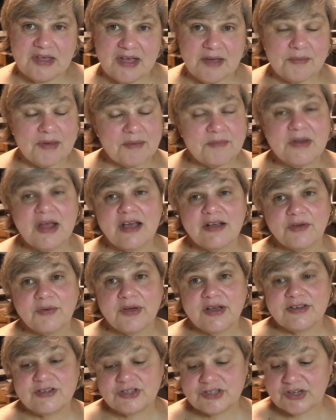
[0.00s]
I'm not
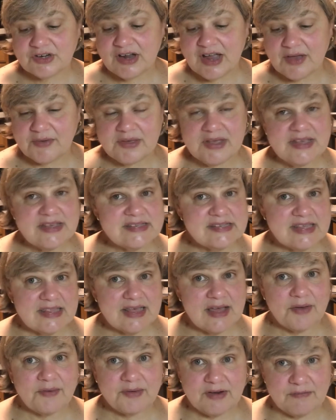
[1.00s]
quite sure how easy
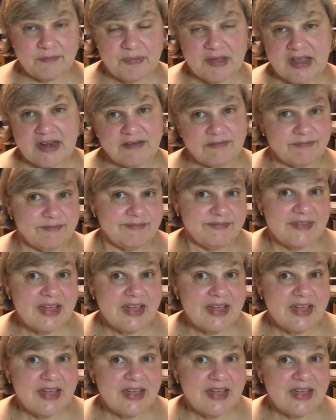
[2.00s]
that would have been.